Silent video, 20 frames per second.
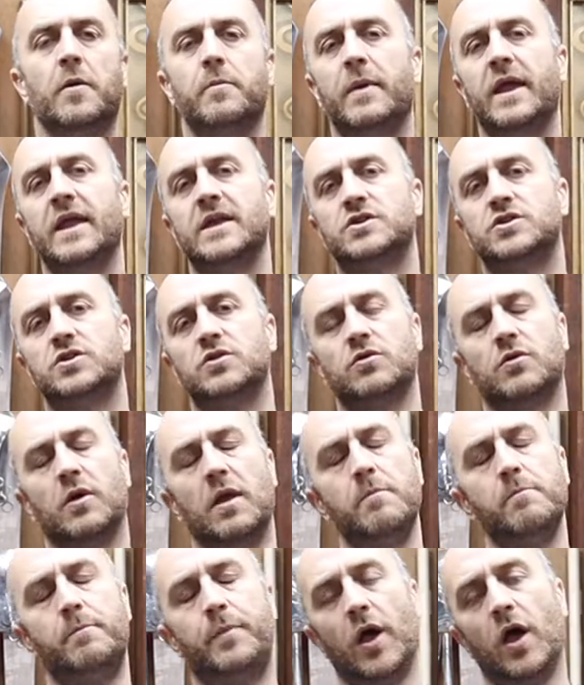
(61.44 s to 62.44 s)
makes you
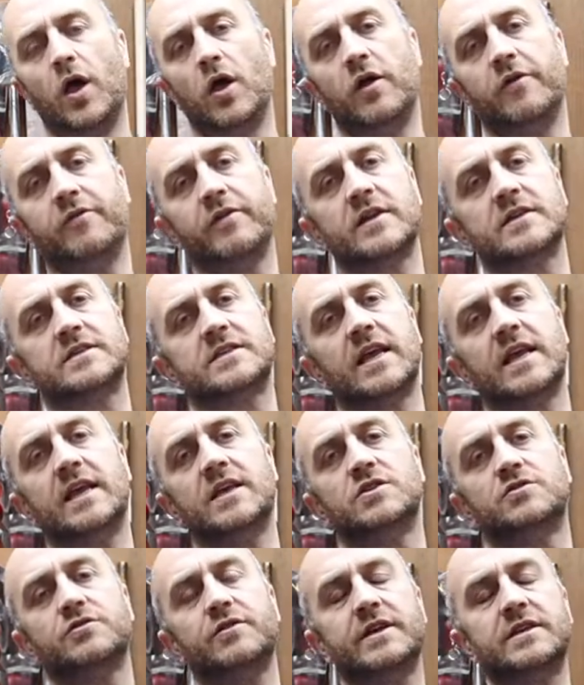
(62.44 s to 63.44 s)
impervious to
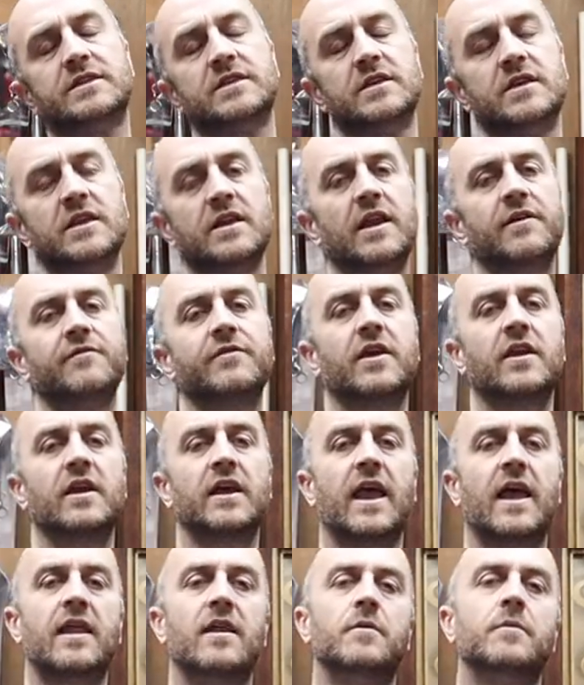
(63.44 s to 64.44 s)
injuries and you're never going to
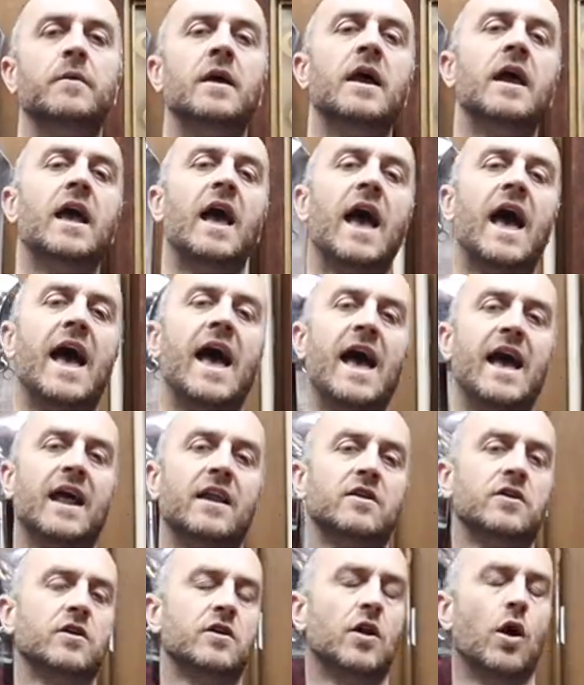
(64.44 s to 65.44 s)
get them,
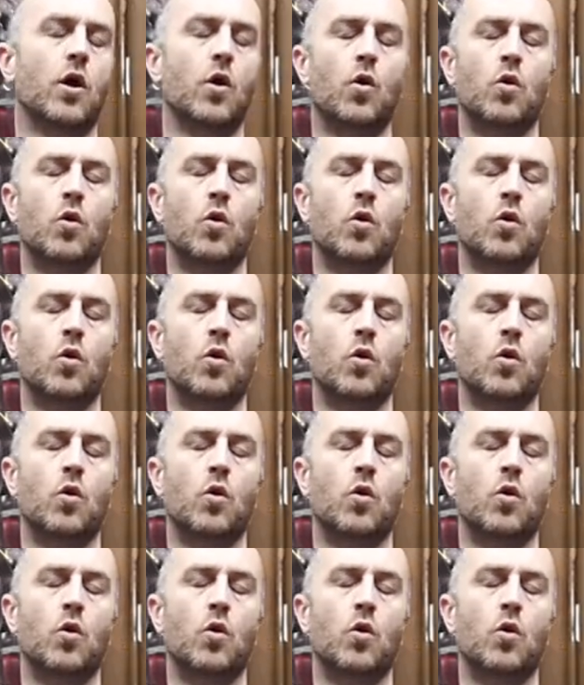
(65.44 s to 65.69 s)
and you know,